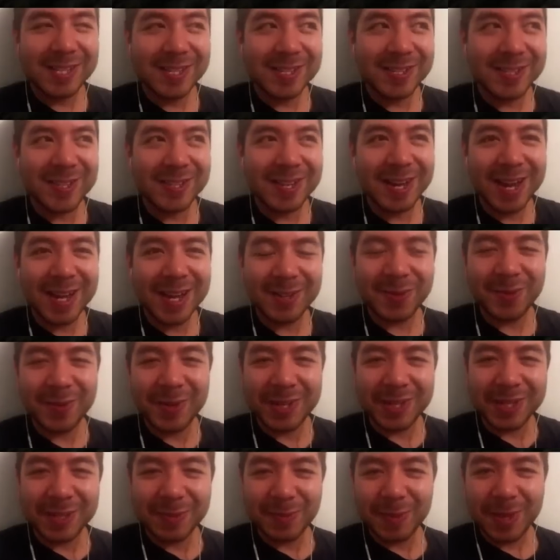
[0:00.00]
not
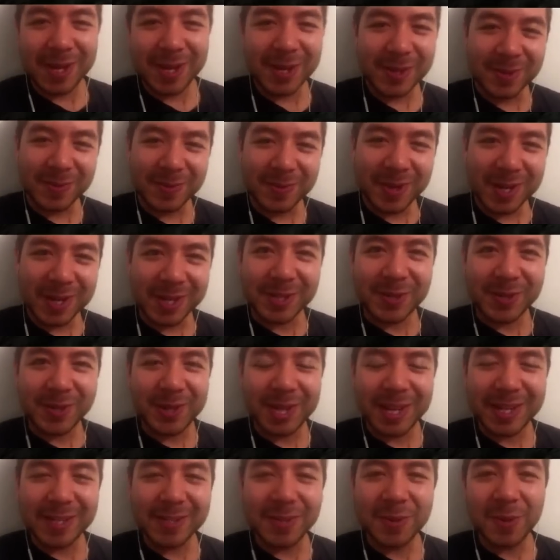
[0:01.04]
what the players wanted you
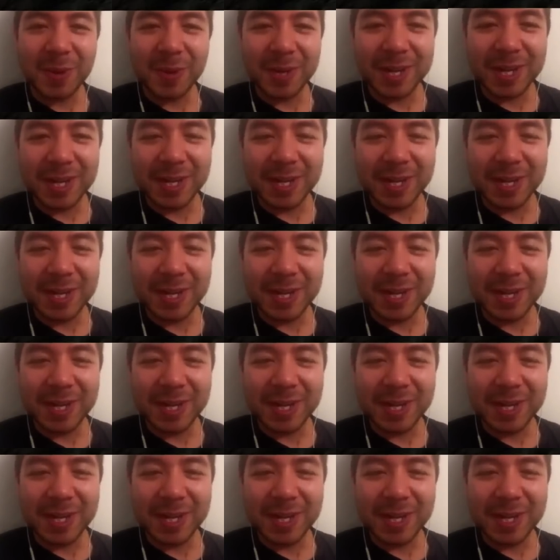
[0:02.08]
guys to work on.